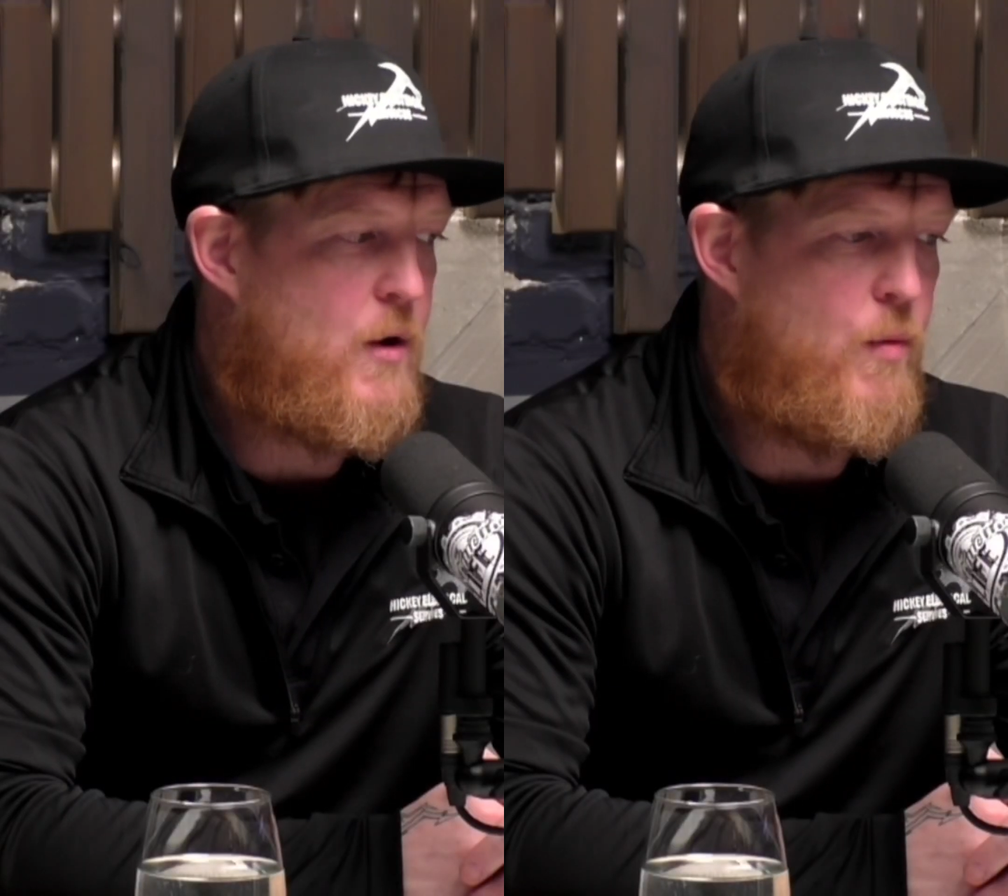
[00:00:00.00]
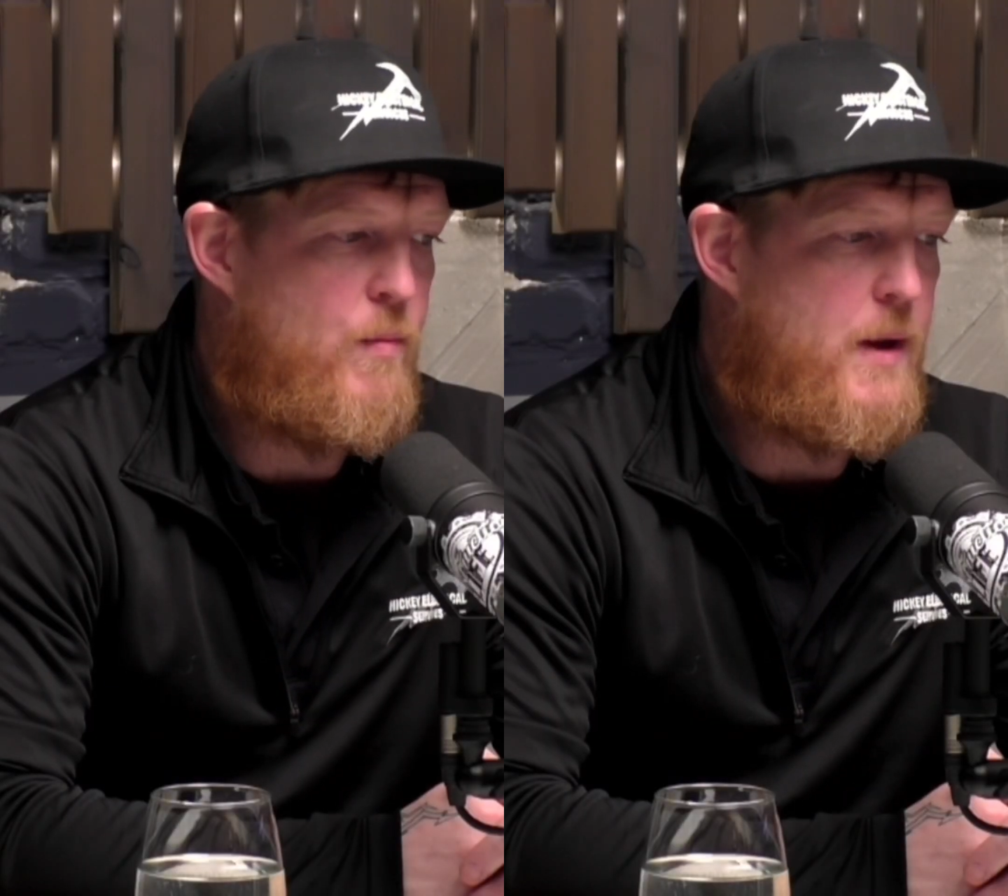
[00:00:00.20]

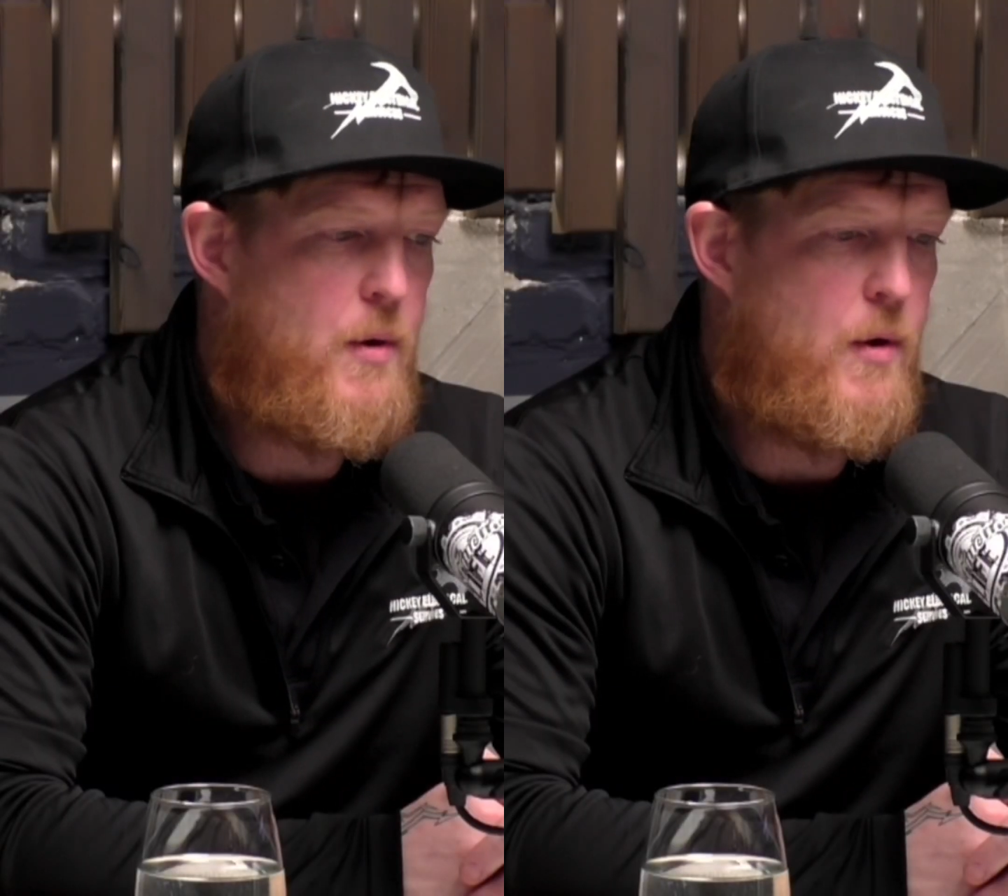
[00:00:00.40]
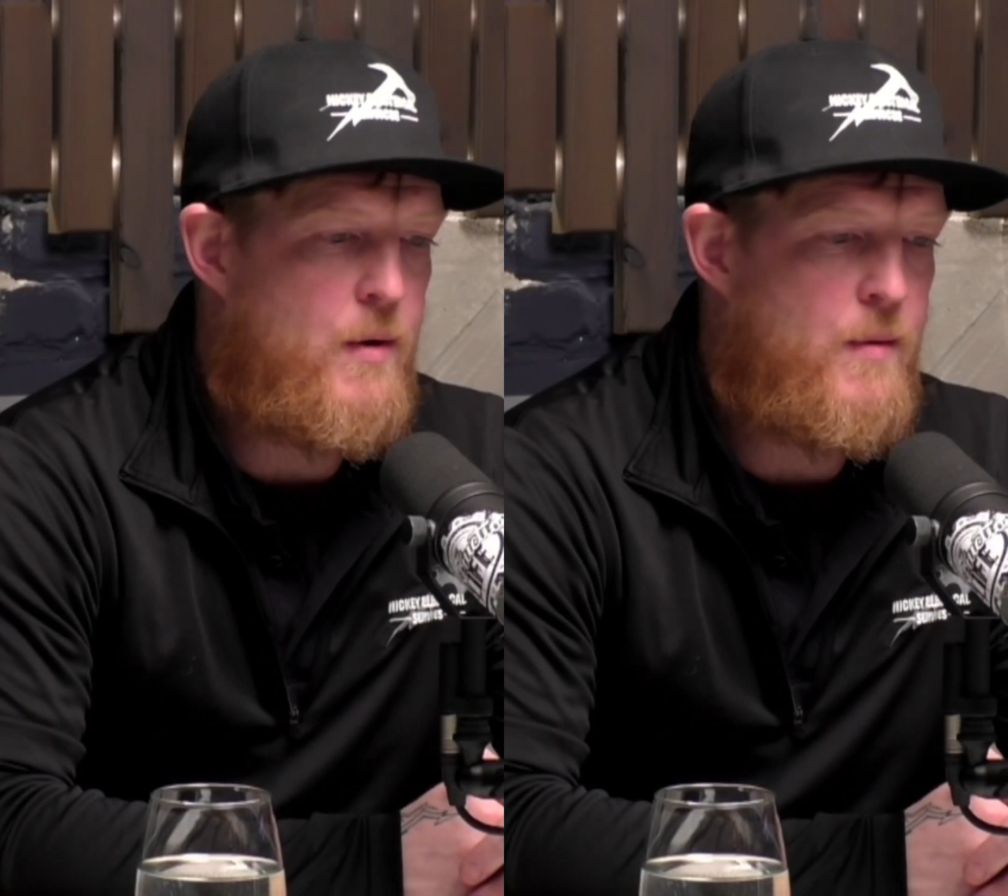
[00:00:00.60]
Home
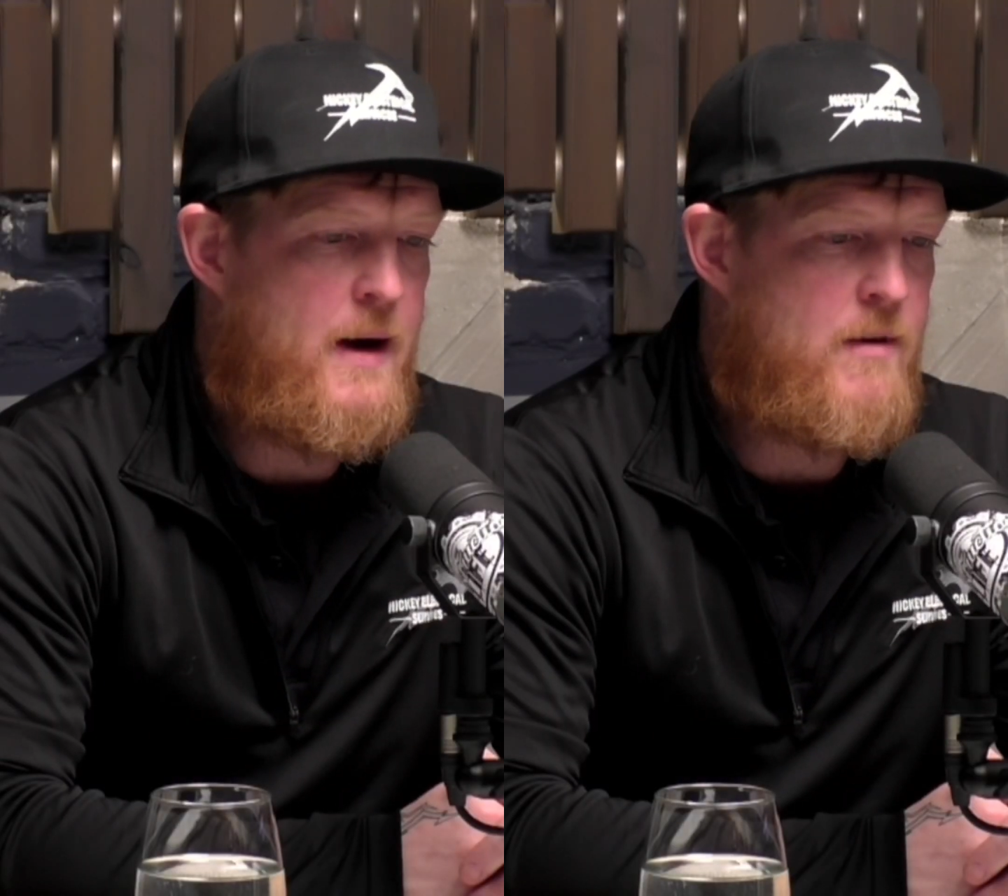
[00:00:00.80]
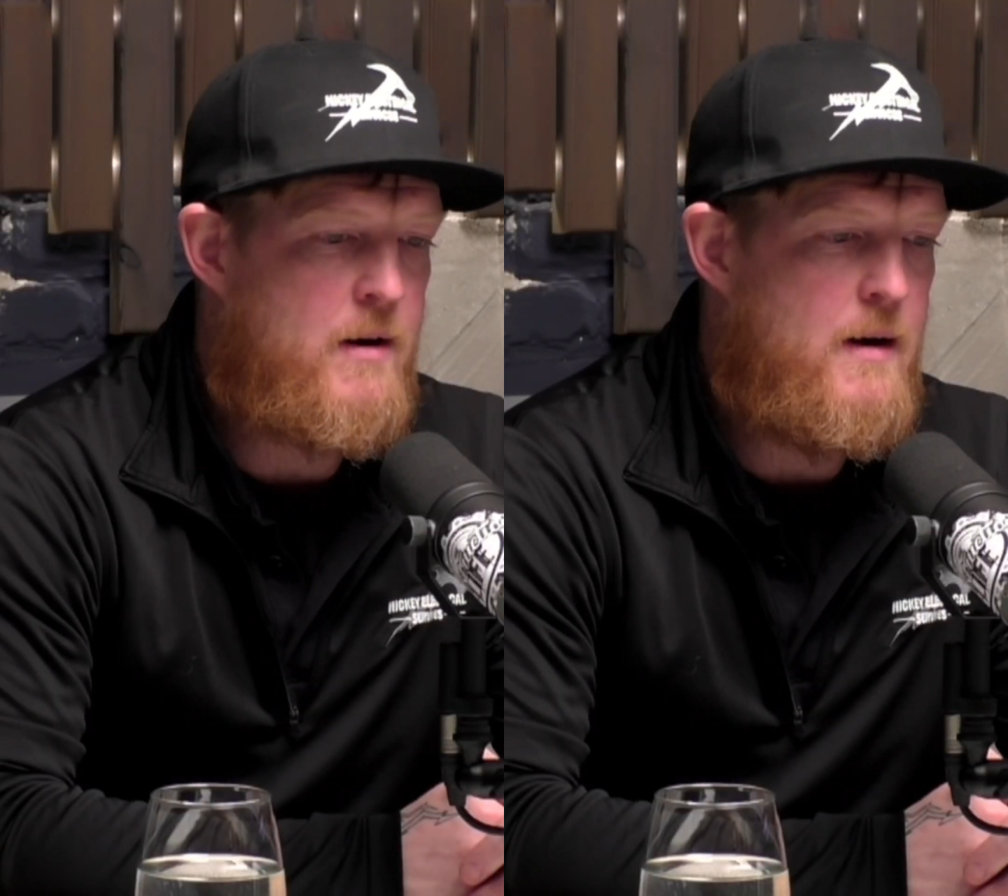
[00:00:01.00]
Depot or
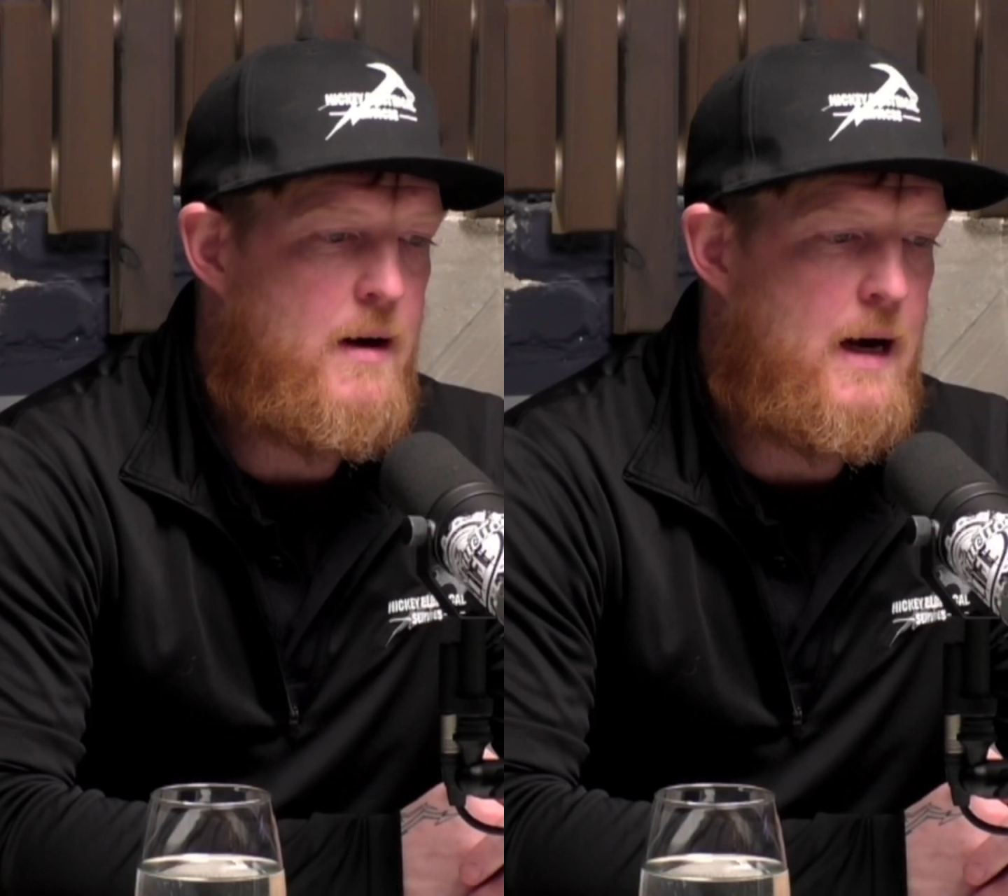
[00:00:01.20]
whatever,